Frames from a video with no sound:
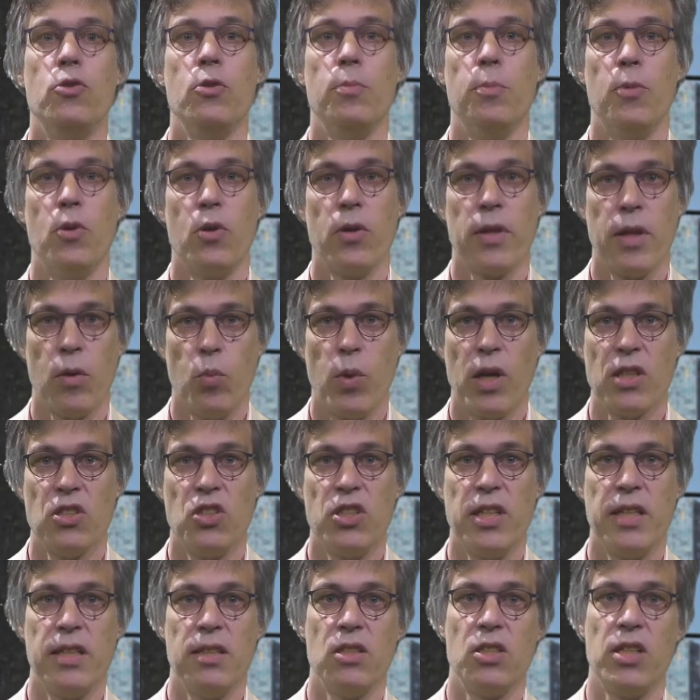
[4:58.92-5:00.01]
to more than one
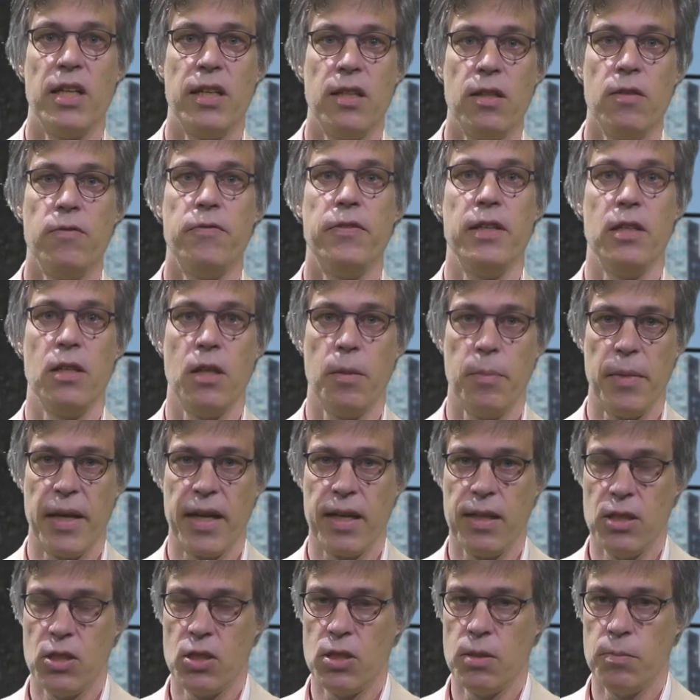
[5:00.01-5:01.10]
single failure
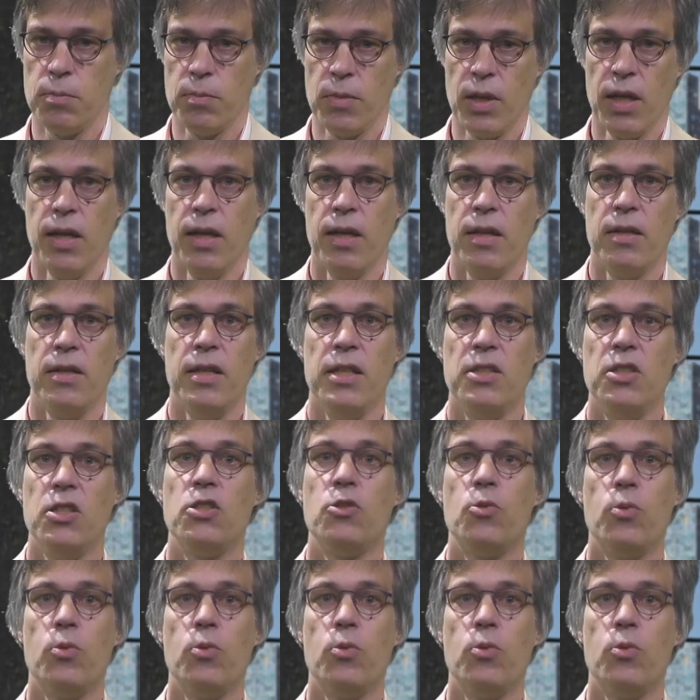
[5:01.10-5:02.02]
mechanism. This is